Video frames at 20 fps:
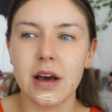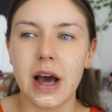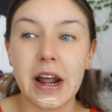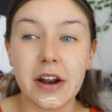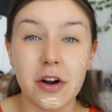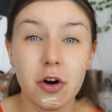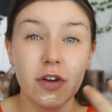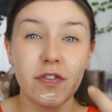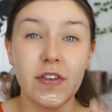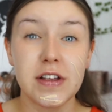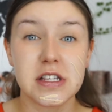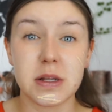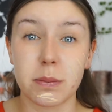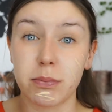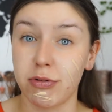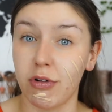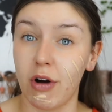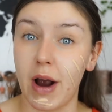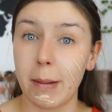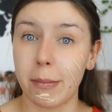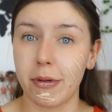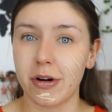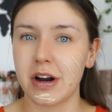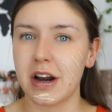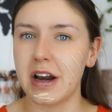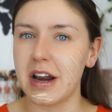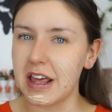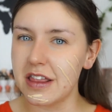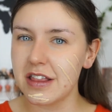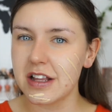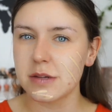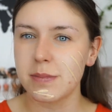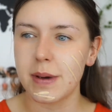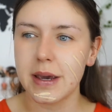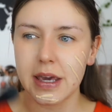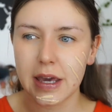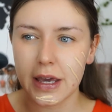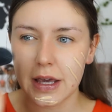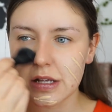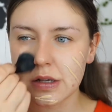I don't know if that's the primer underneath that's
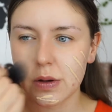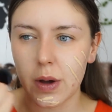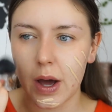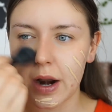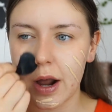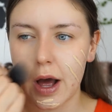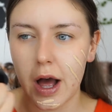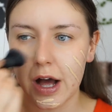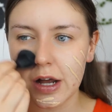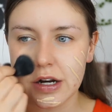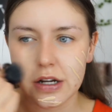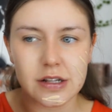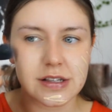making it kind of hard,